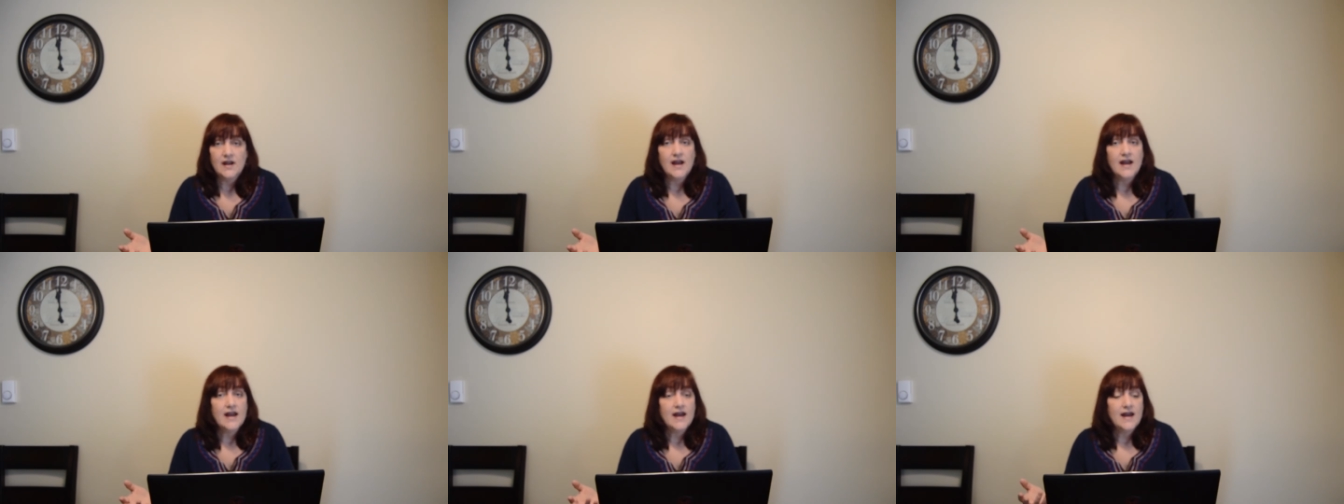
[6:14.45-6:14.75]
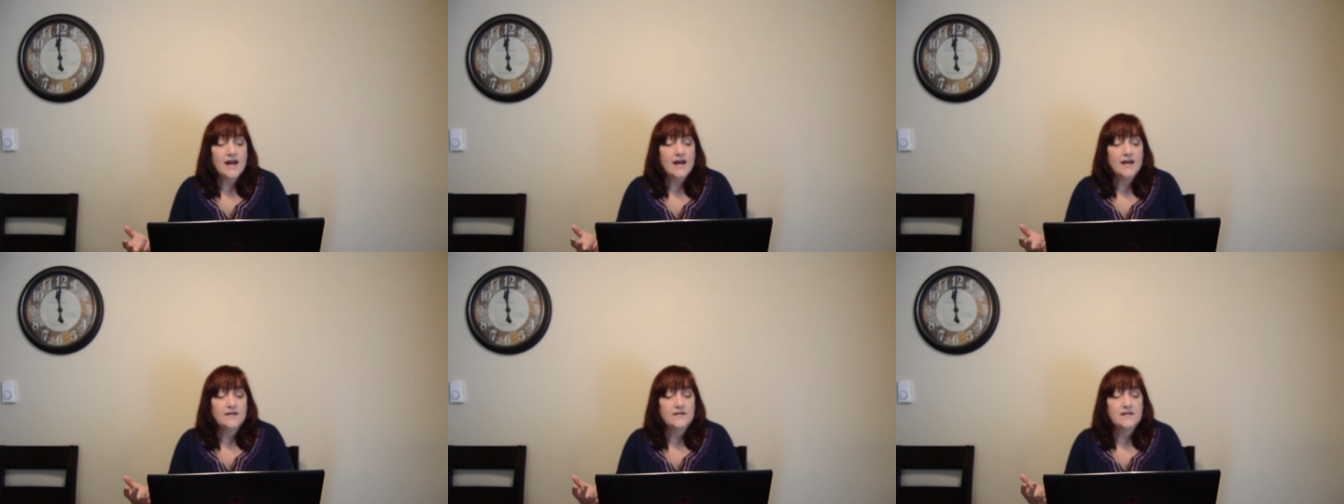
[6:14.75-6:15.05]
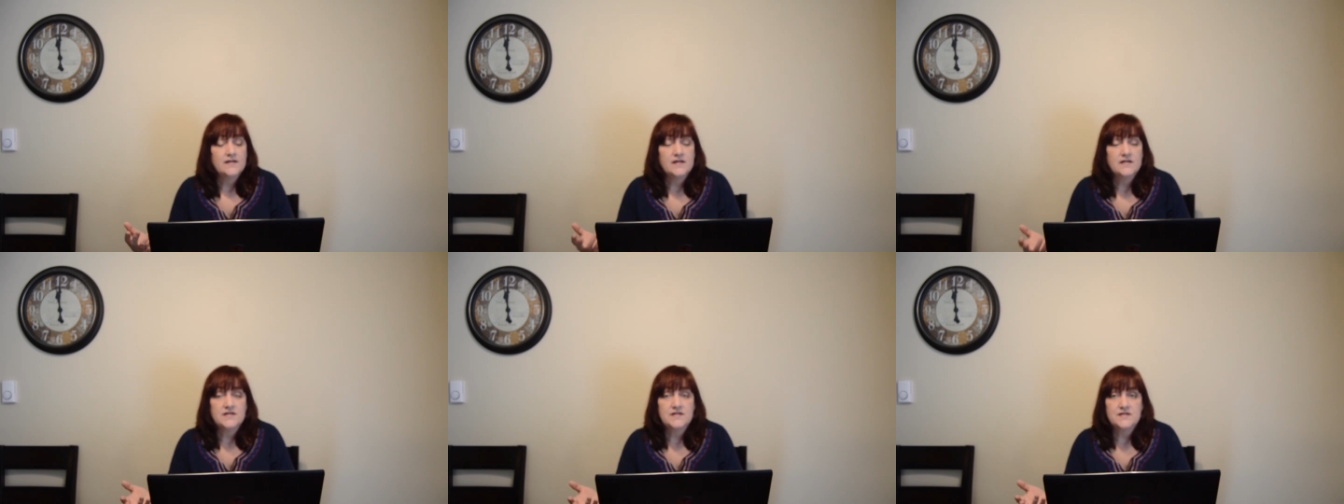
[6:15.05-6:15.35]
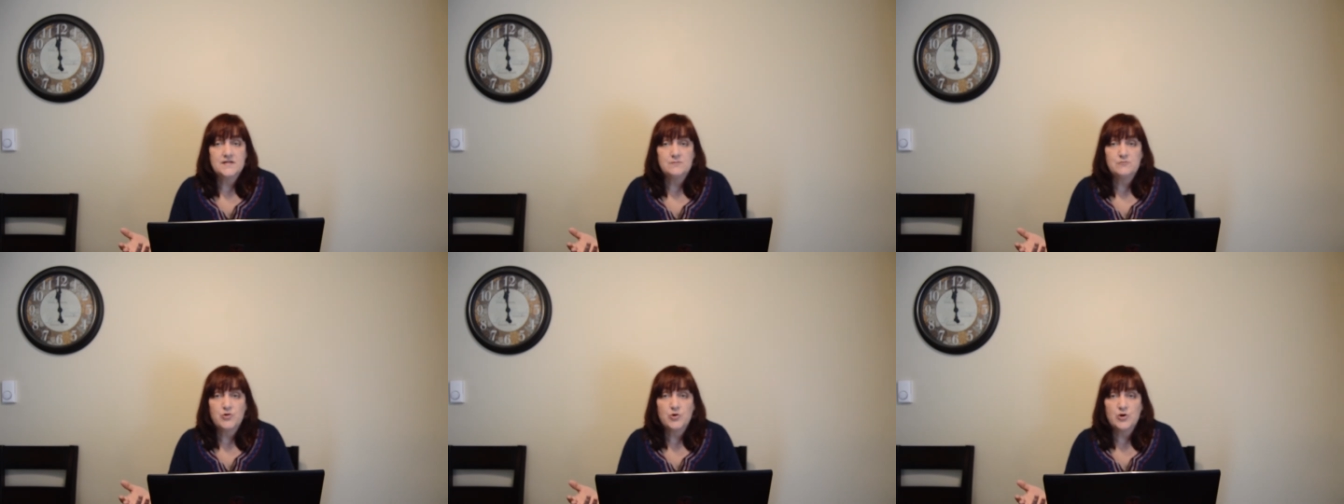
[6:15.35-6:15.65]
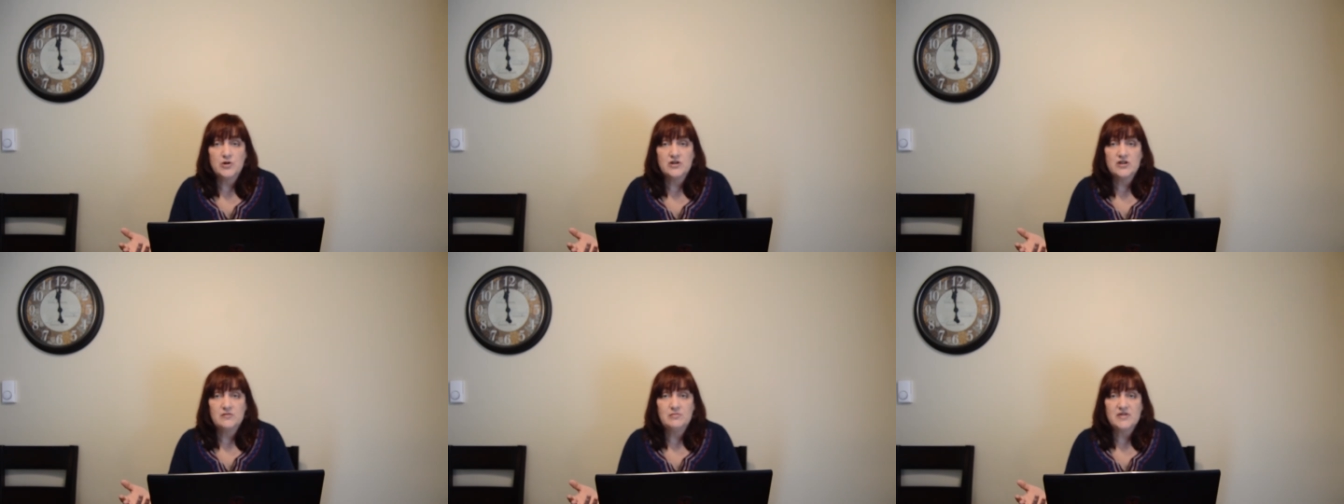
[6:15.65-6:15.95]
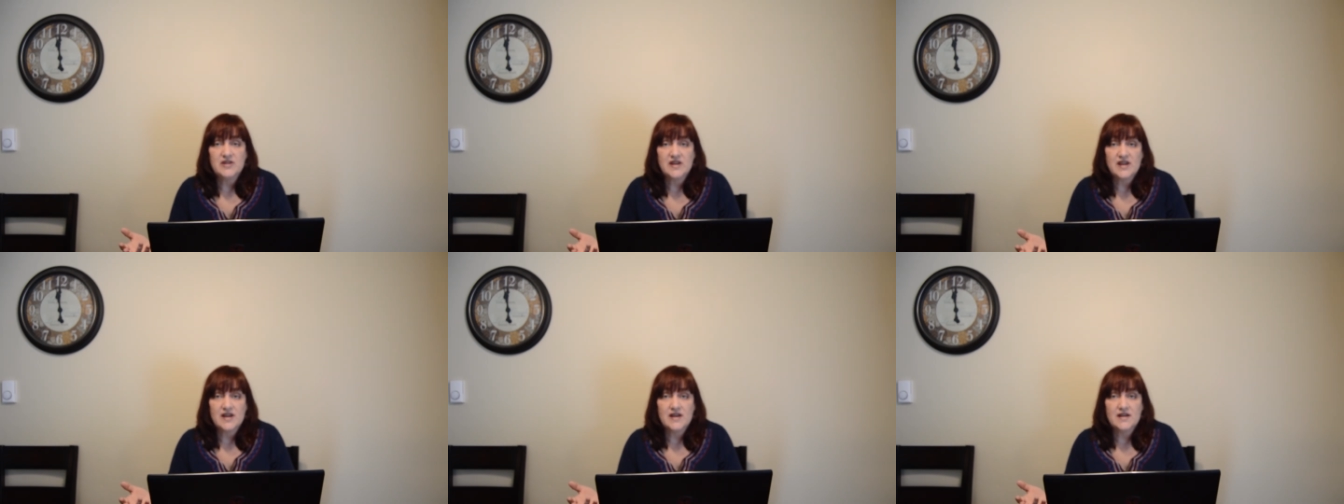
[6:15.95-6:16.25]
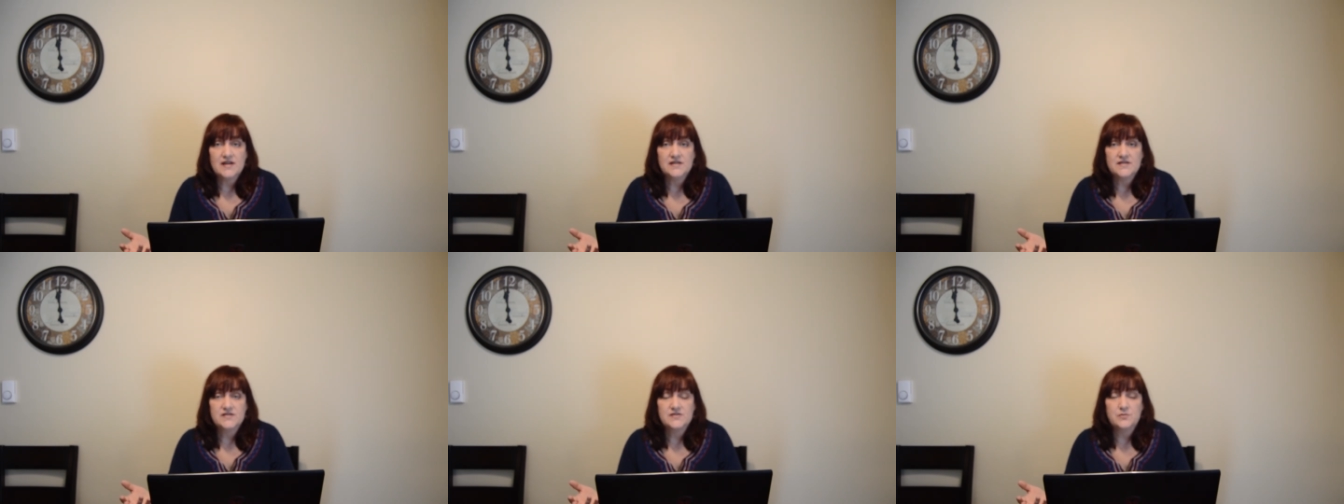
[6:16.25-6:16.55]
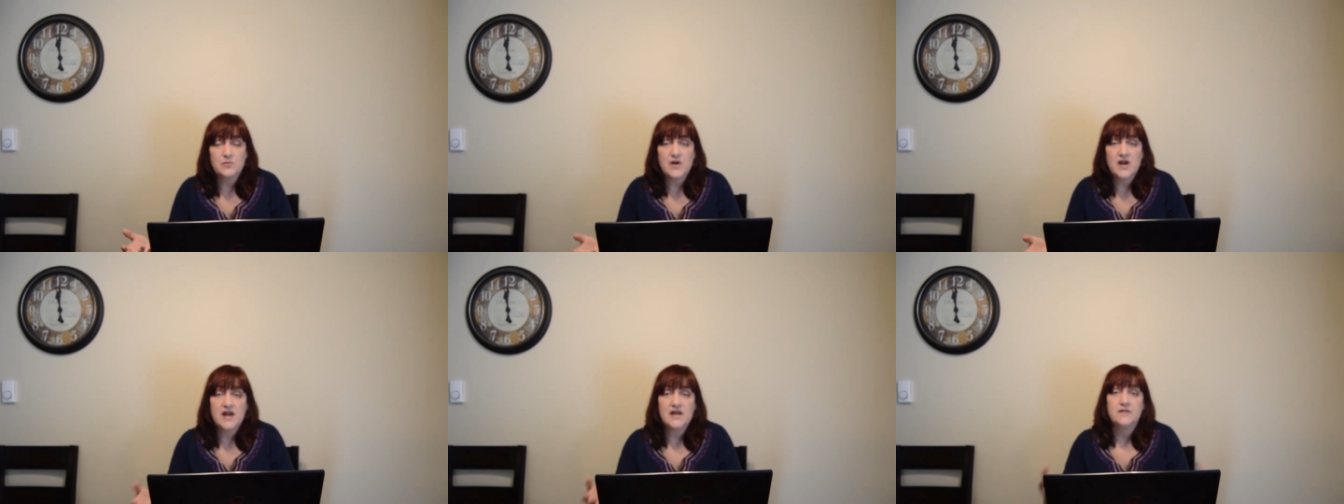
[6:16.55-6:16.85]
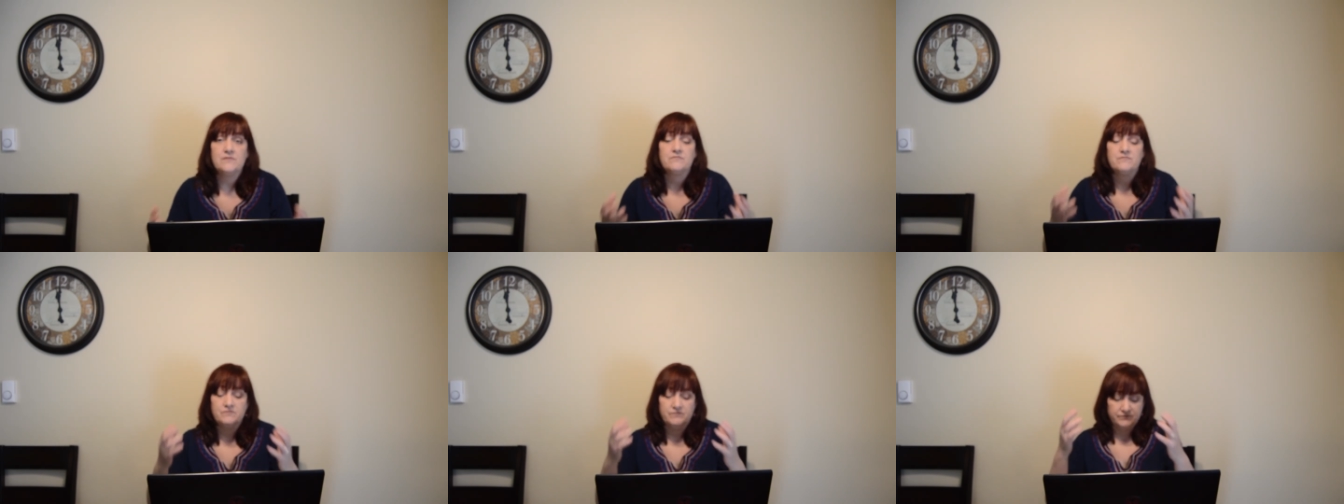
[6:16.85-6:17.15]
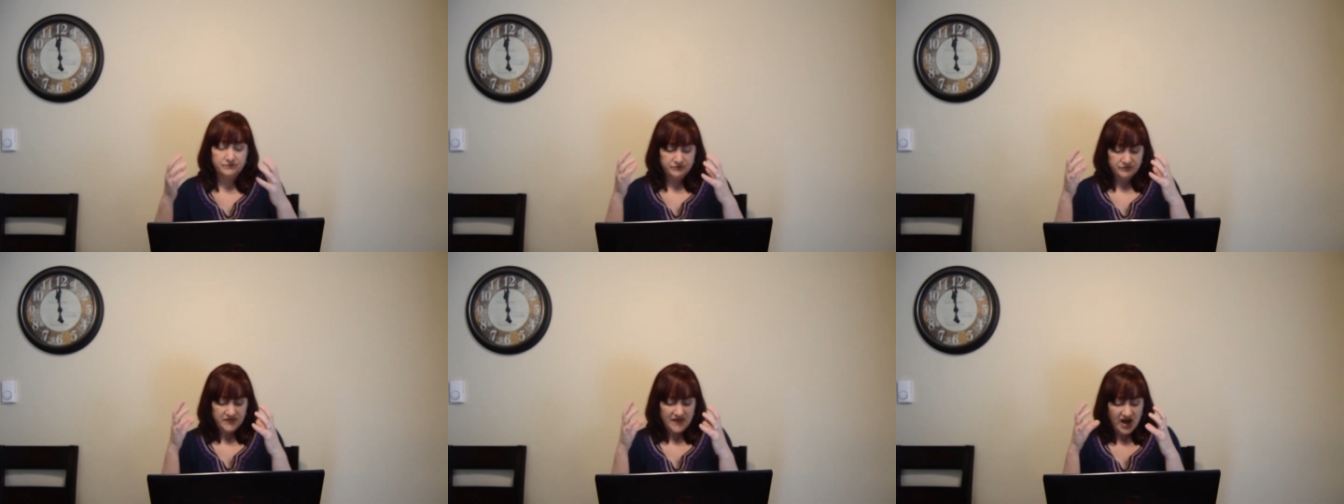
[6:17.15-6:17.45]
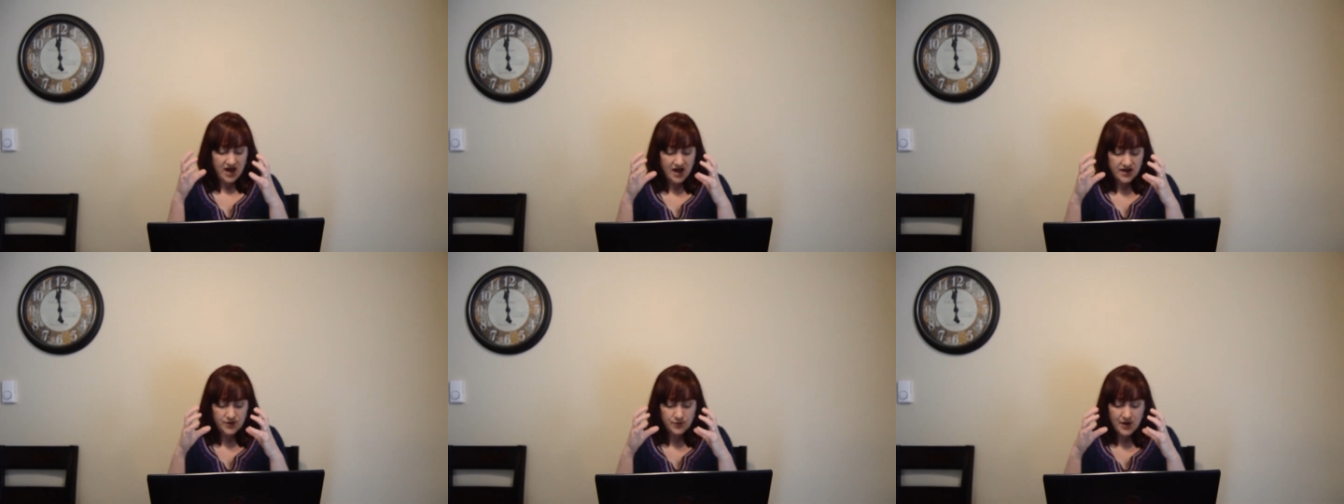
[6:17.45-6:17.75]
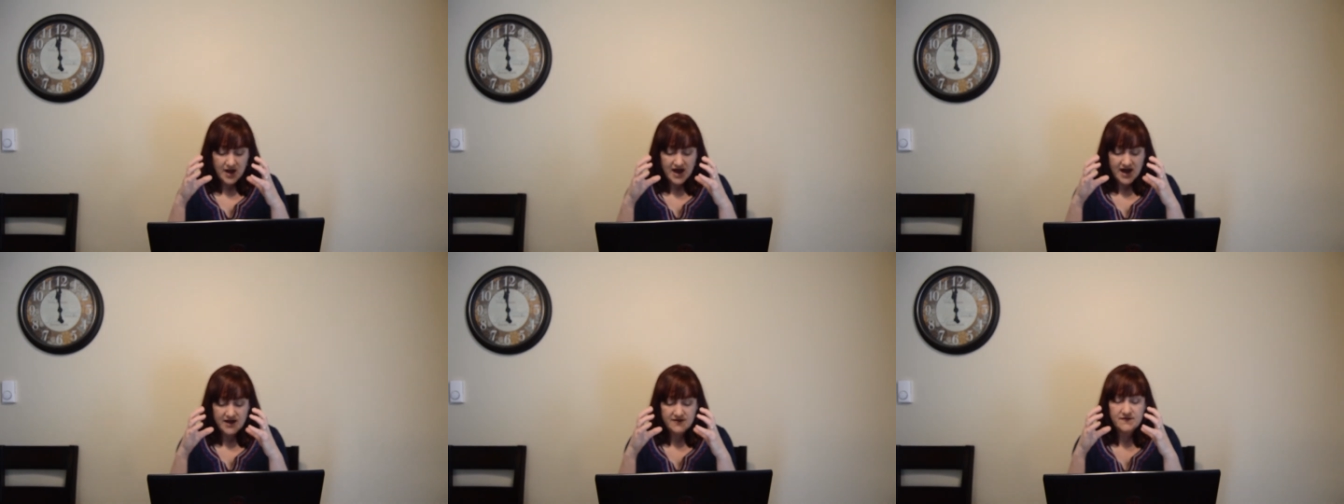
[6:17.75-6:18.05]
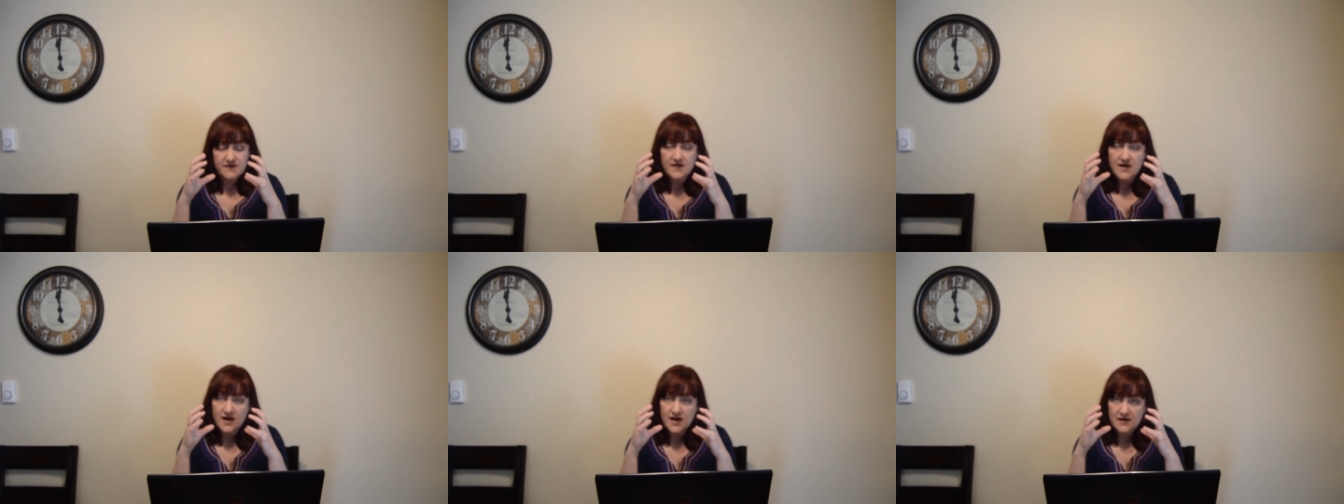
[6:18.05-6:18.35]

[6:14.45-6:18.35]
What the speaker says: And this is important because when you have,